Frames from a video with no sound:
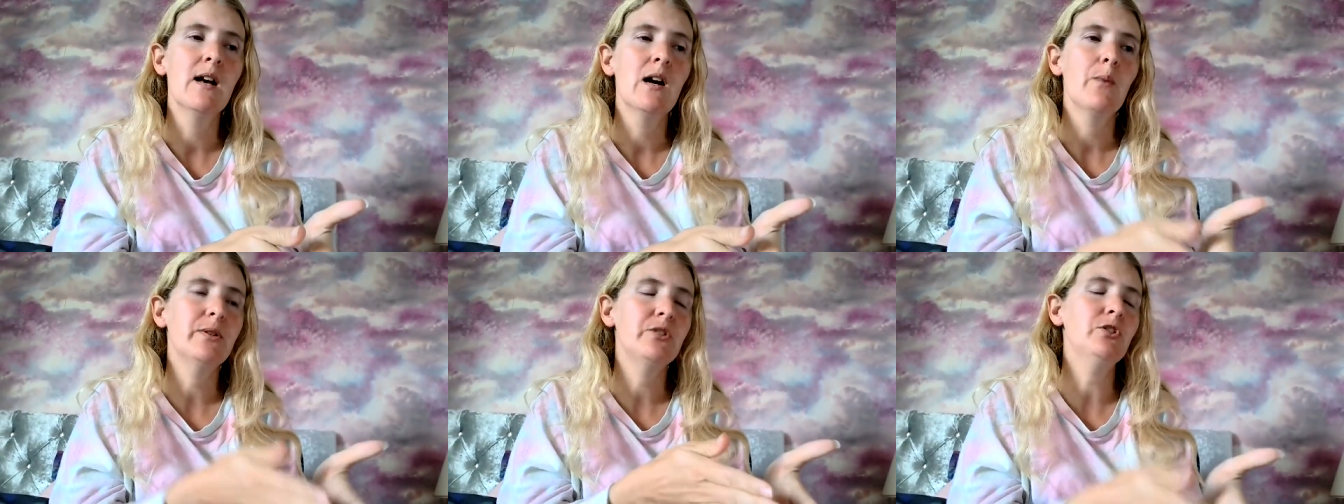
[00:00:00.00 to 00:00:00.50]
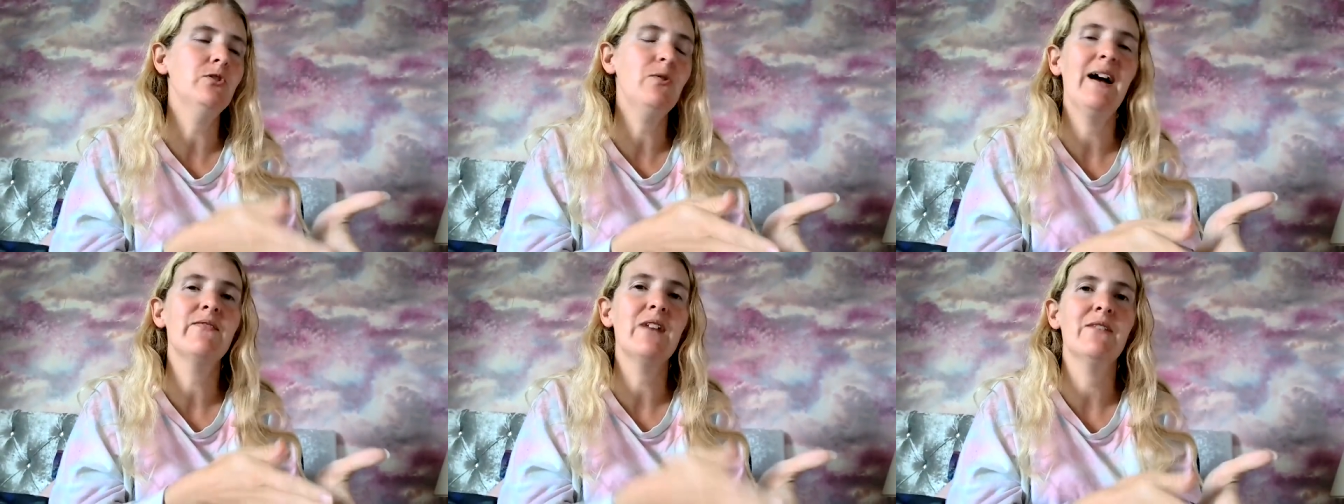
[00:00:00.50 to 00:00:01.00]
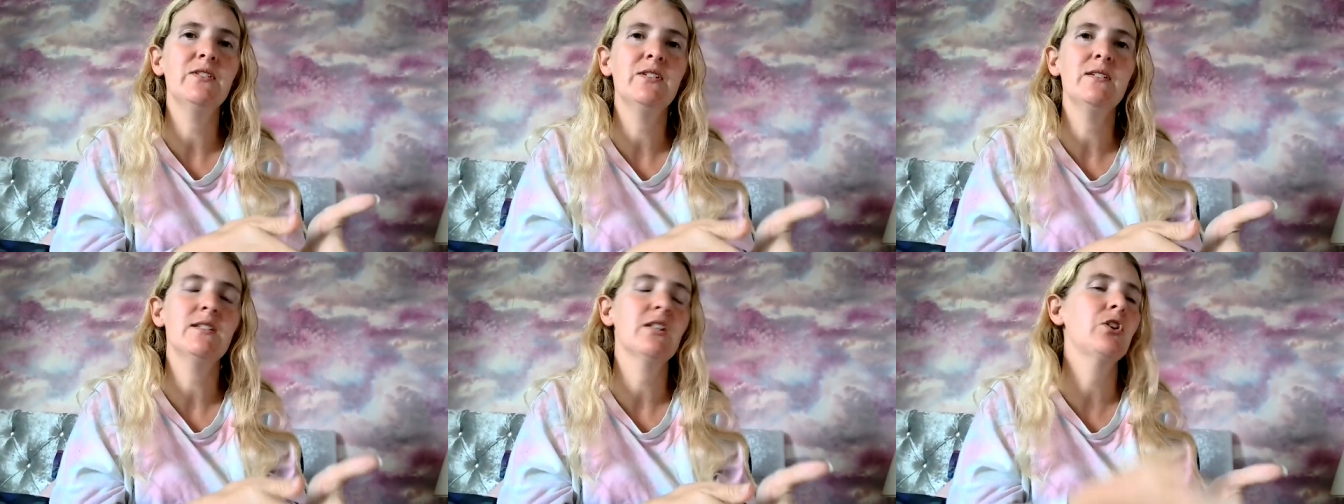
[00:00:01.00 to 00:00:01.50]
but do you have
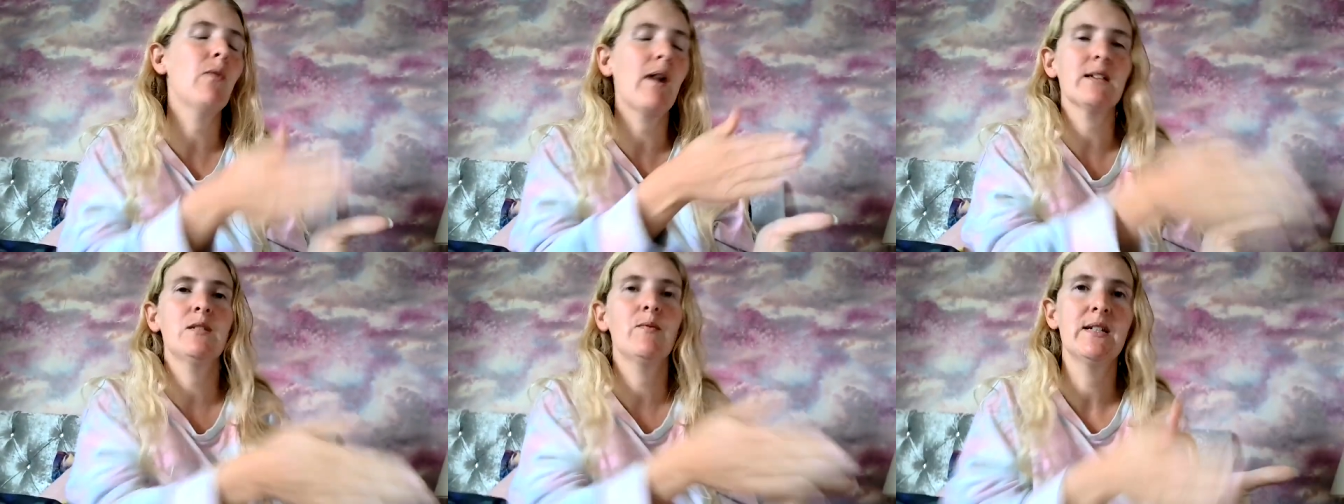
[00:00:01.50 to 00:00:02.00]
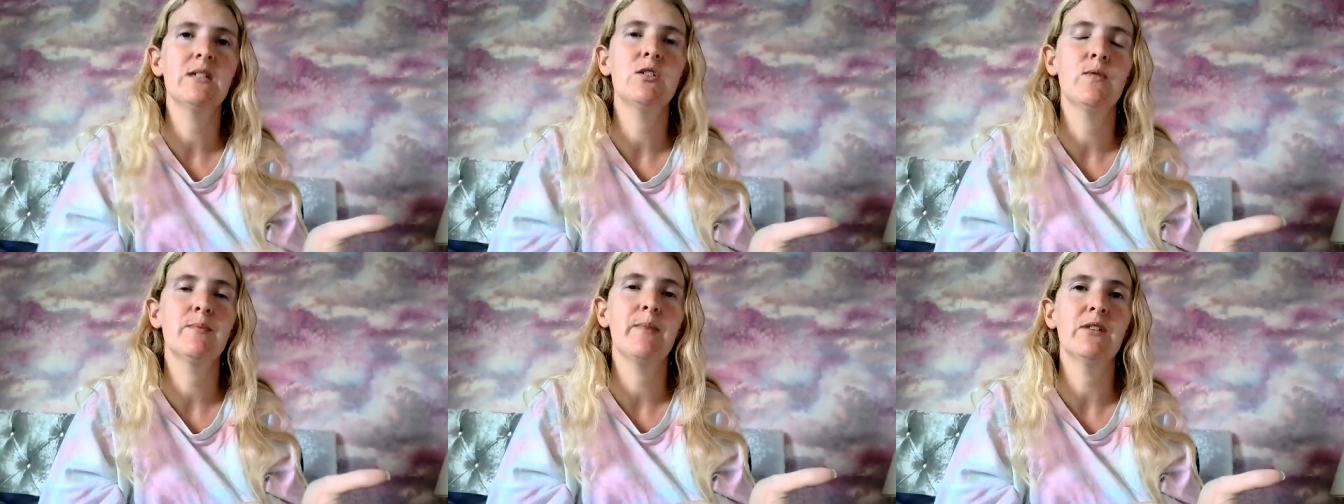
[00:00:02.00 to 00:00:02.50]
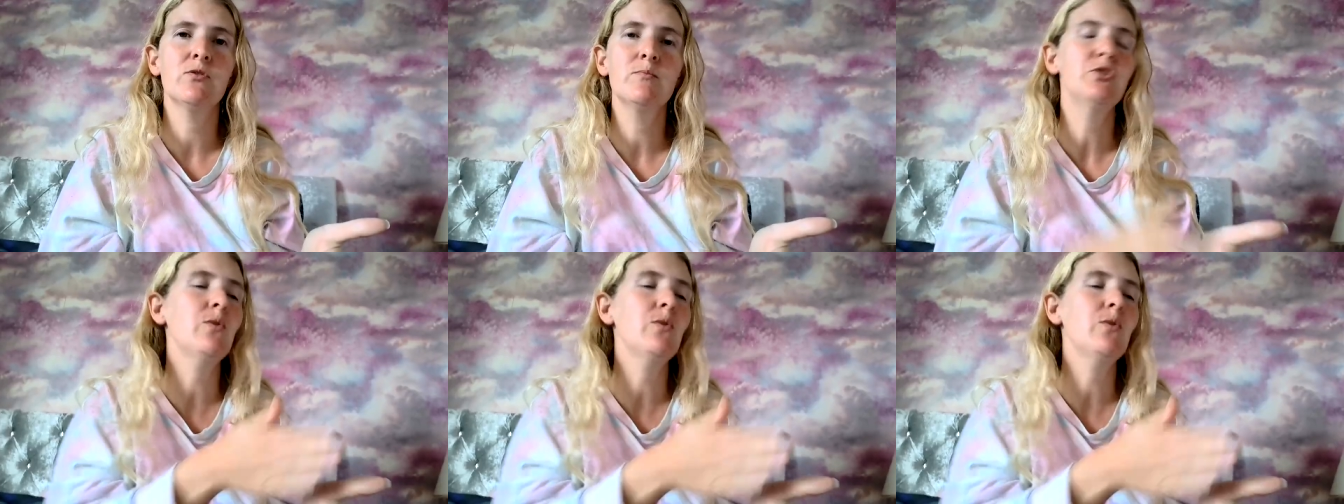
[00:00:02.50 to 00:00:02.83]
evidence that you actually went into his bedroom?